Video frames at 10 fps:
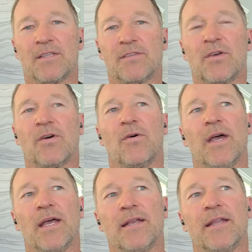Yeah,
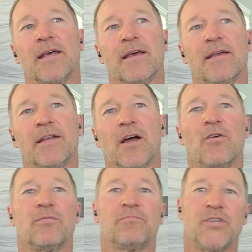so, and,
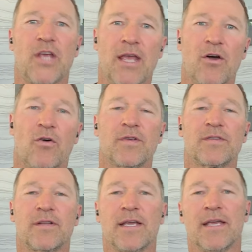Jay,
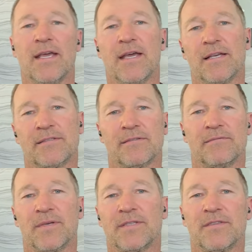obviously,
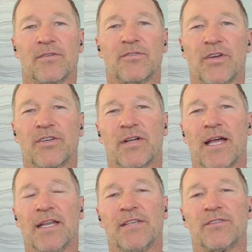is with his
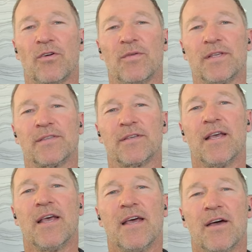nutrition line, he's
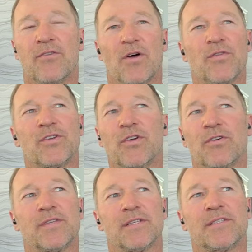always around
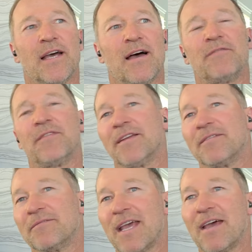the shows and stuff,
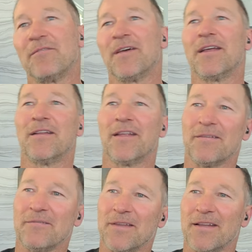and
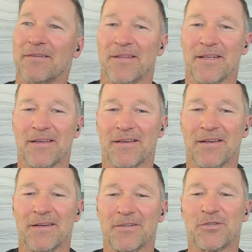Kevin
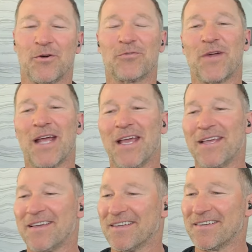and Sean
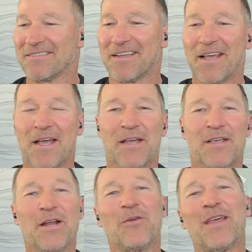Ray, and
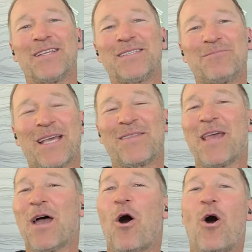it seems
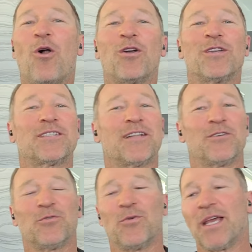like they're all
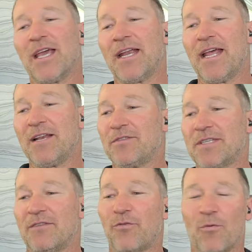still doing it.
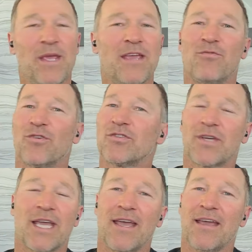And so for me, it
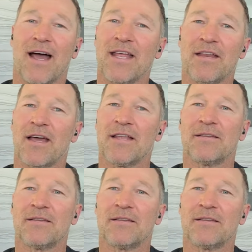was okay.